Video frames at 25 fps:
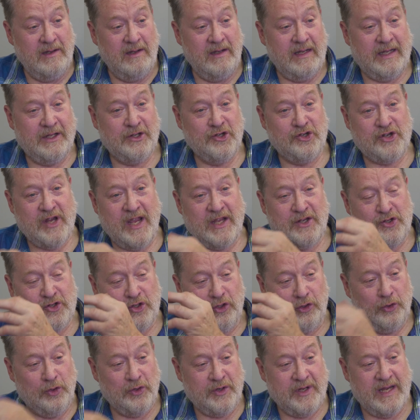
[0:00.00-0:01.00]
and Jay
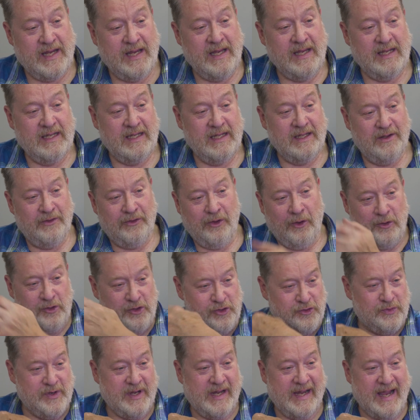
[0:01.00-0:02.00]
Saluki, those
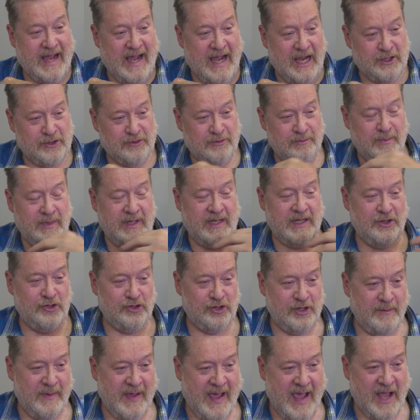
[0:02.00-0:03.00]
3 guys, me and
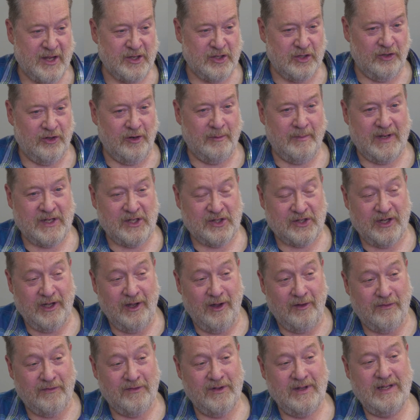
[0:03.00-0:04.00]
Jim Hassler and
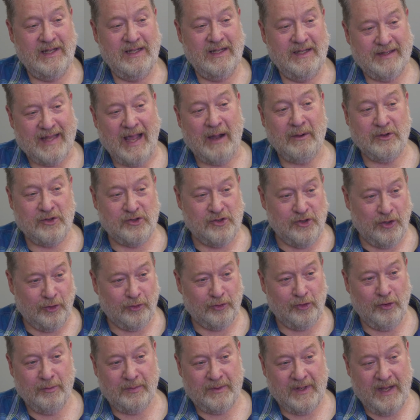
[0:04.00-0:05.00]
myself, that was the
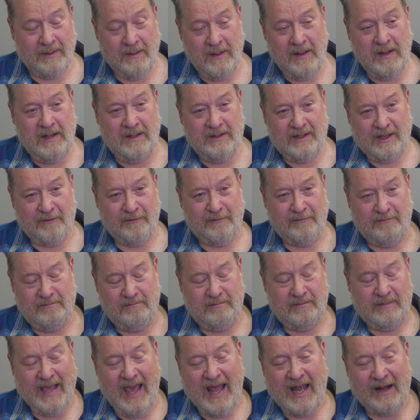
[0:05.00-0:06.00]
group that
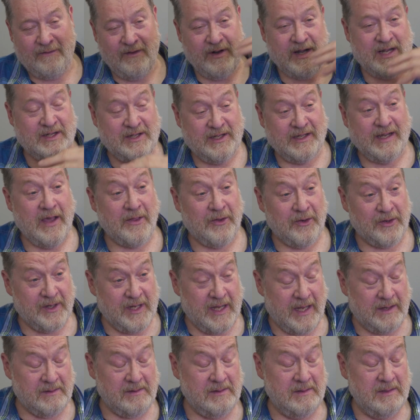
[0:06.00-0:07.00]
got everything together
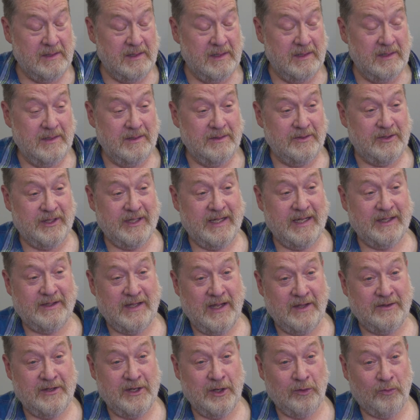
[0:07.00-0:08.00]
again to get
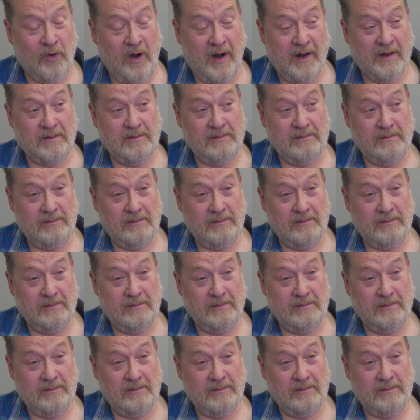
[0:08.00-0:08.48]
that thing running.